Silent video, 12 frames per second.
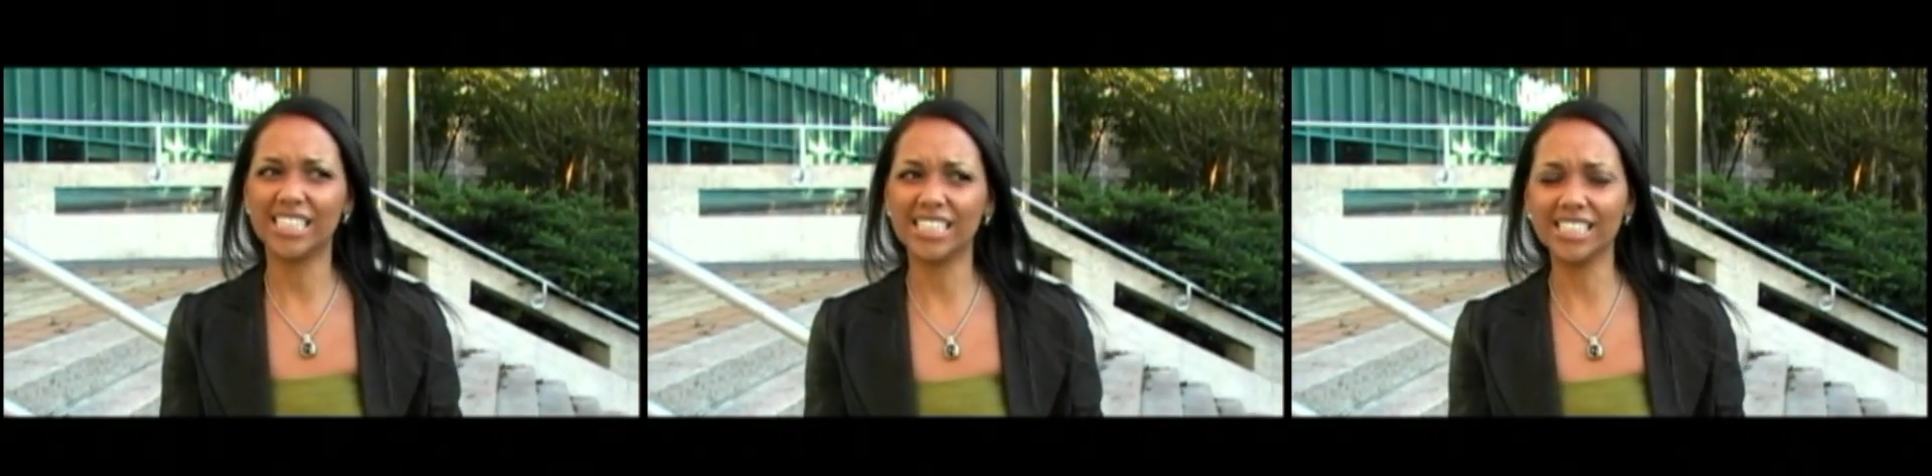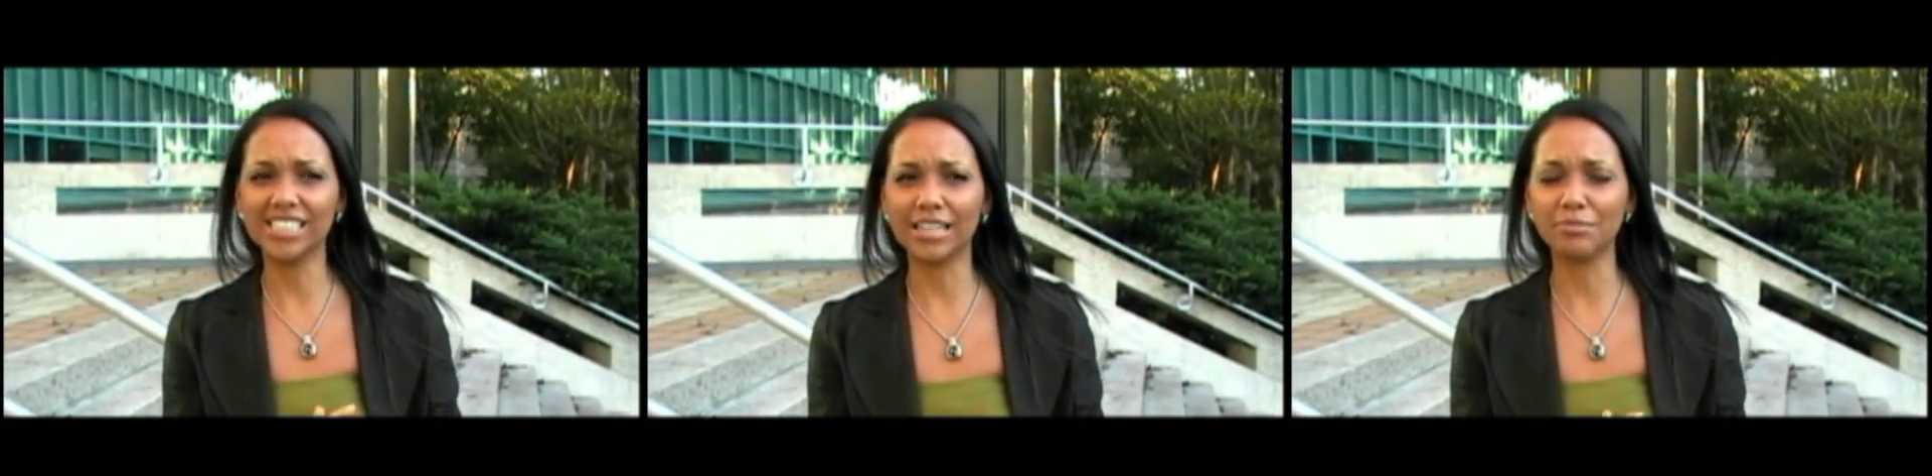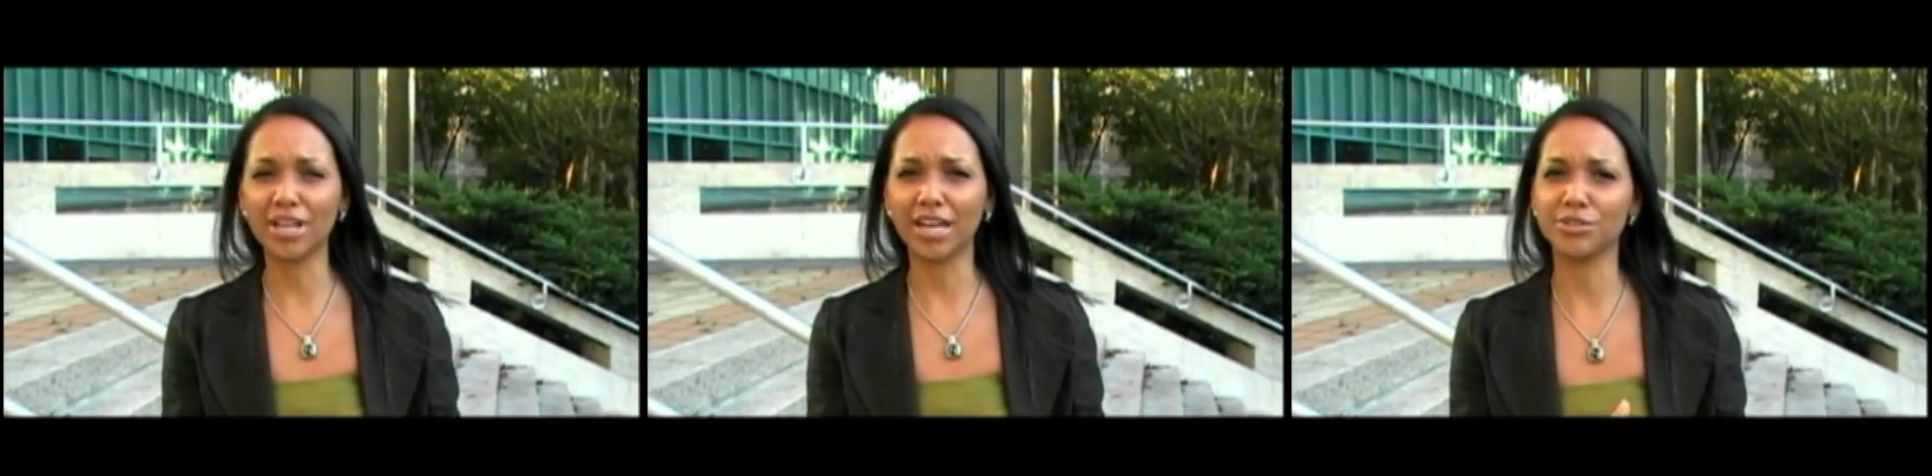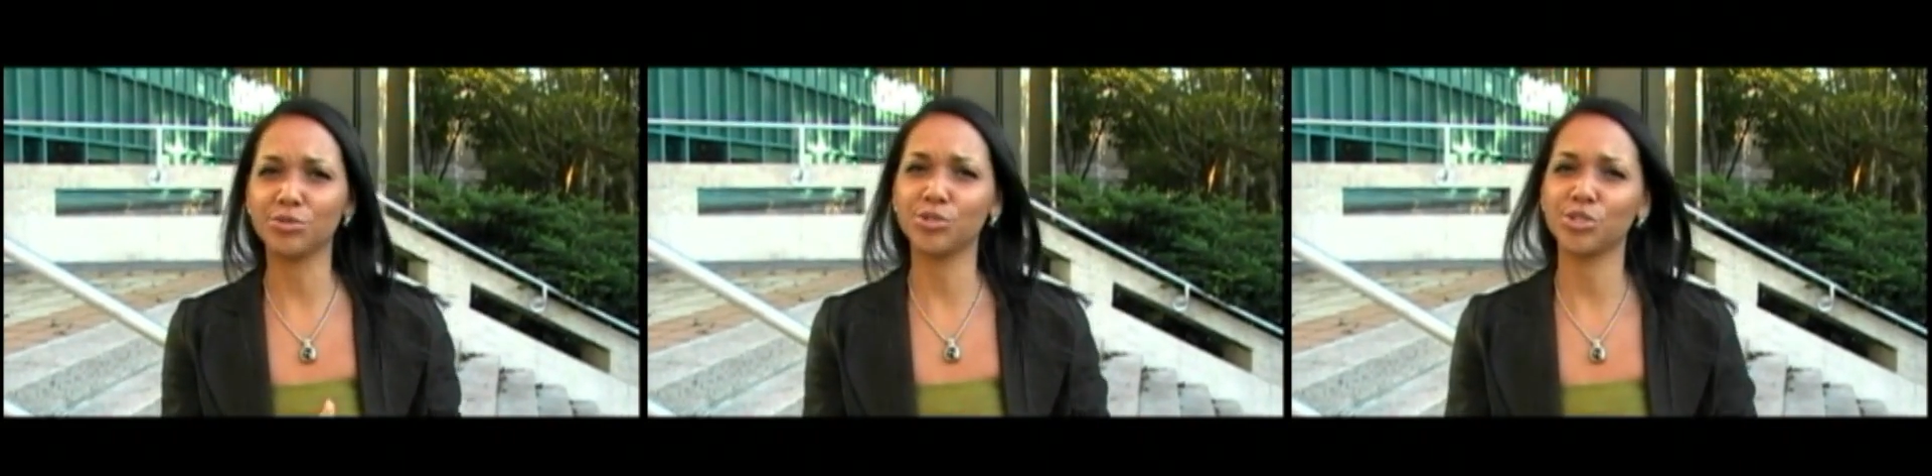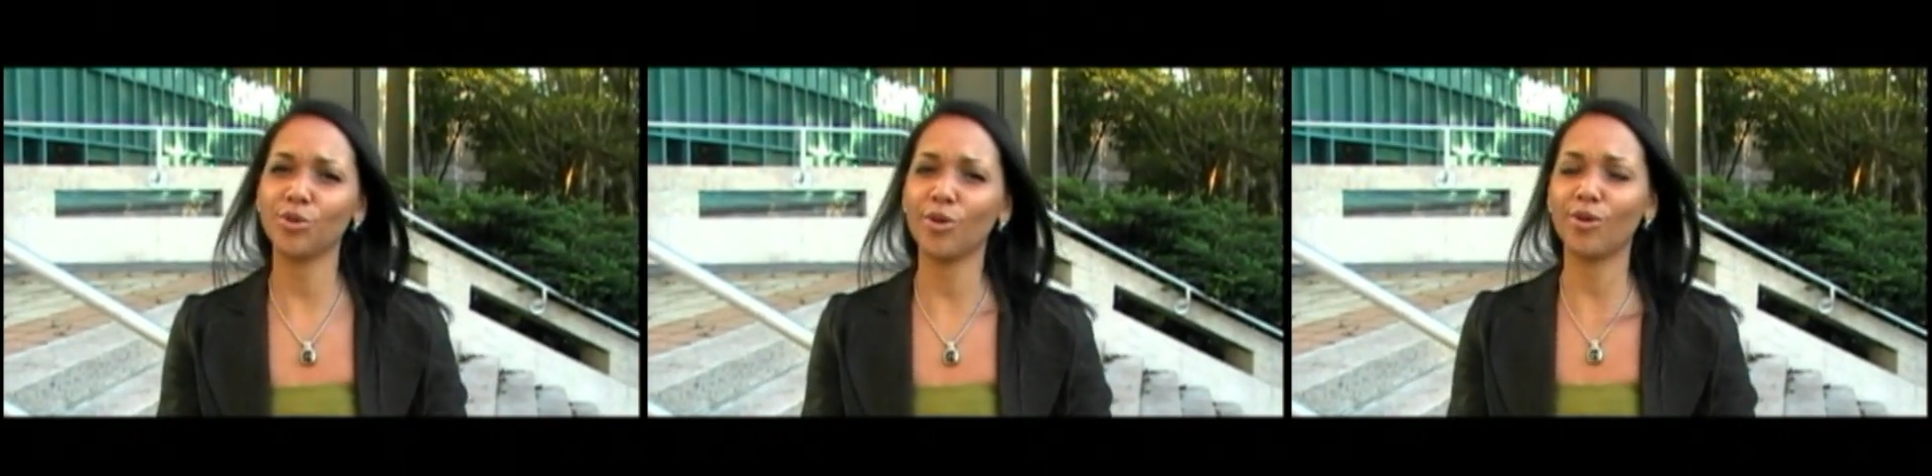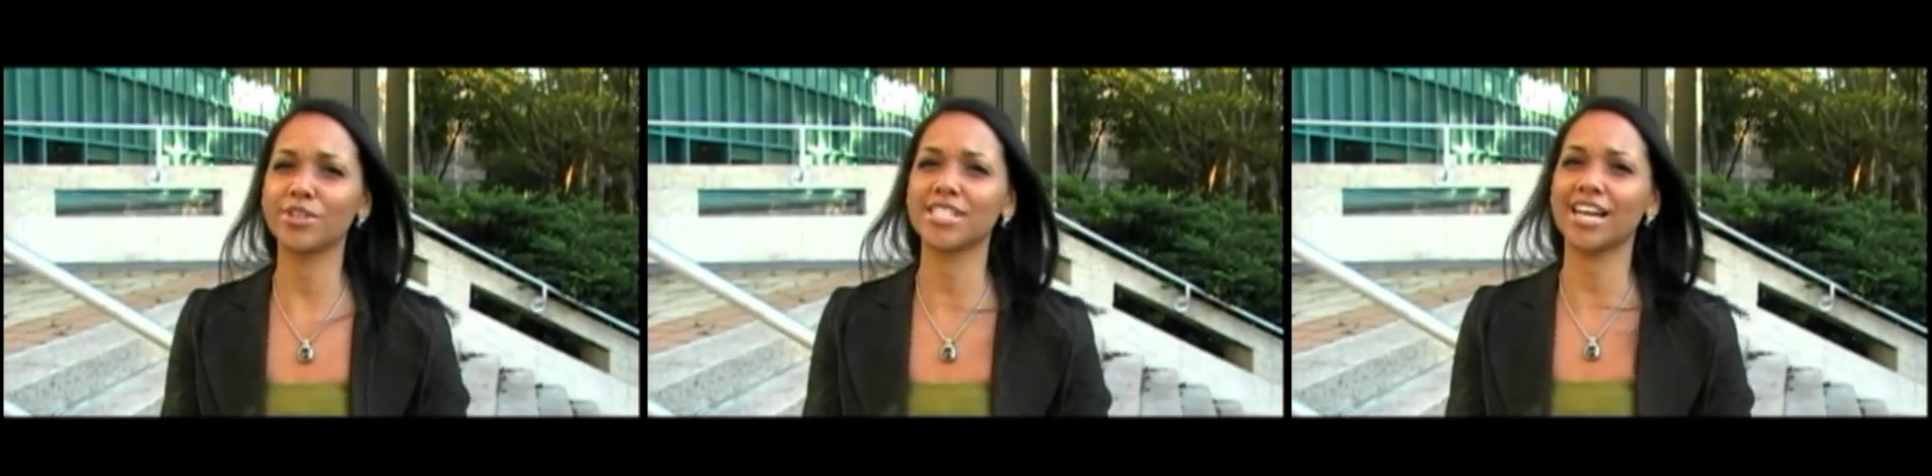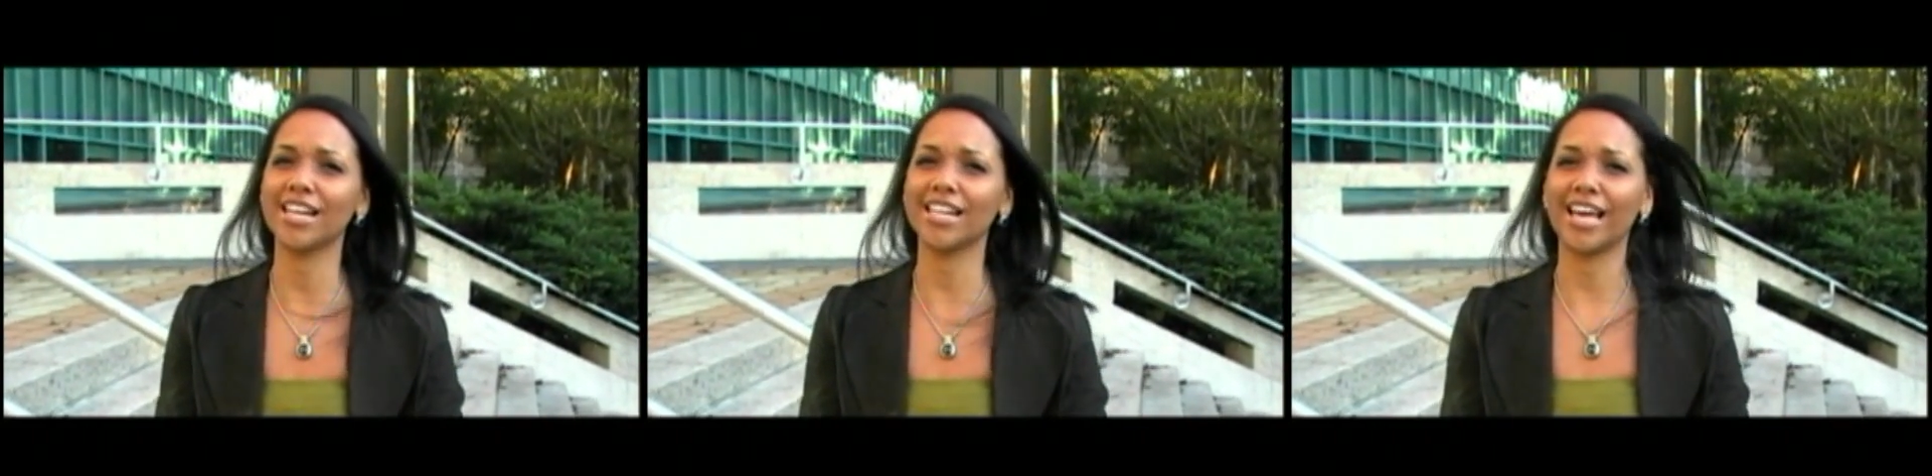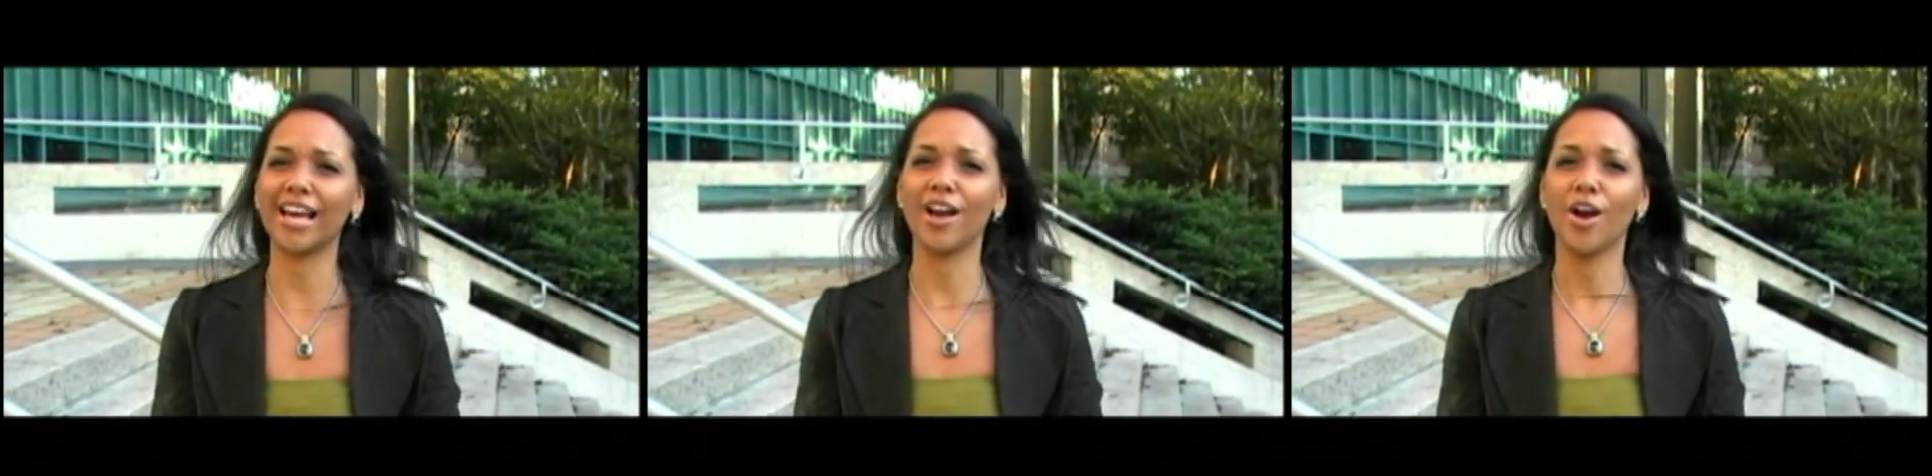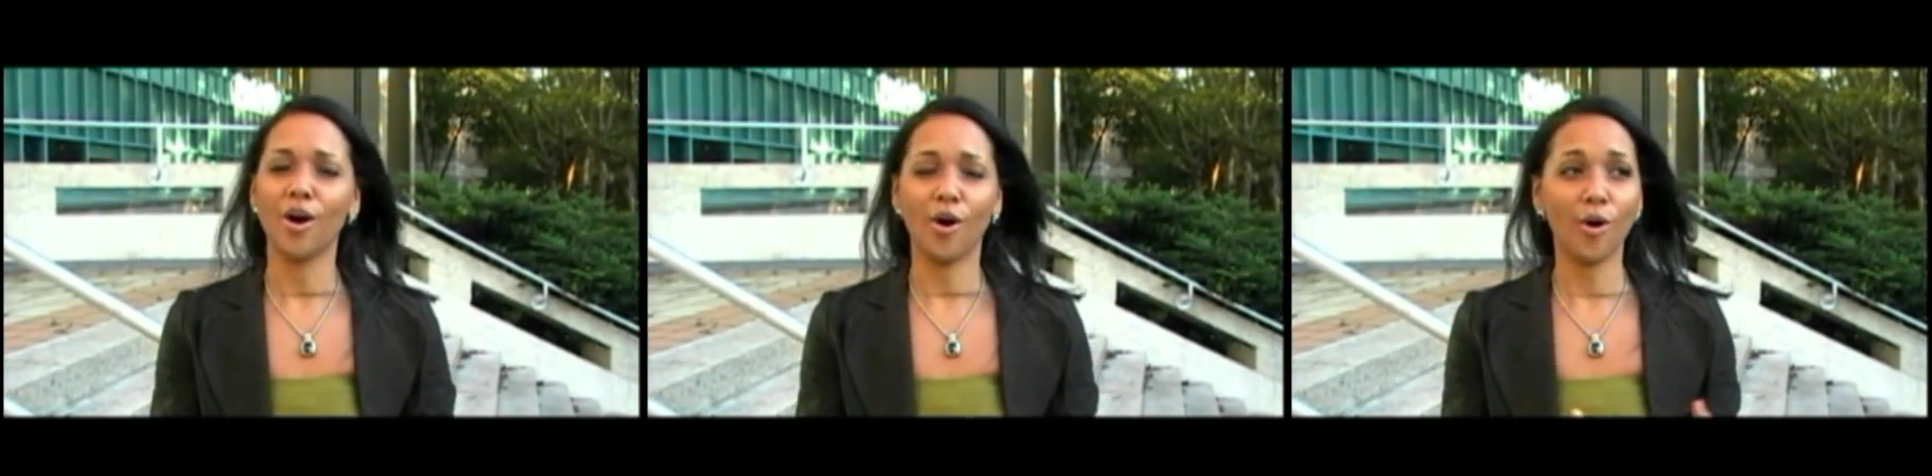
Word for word: uh, I'm not too sure, it's kind of like,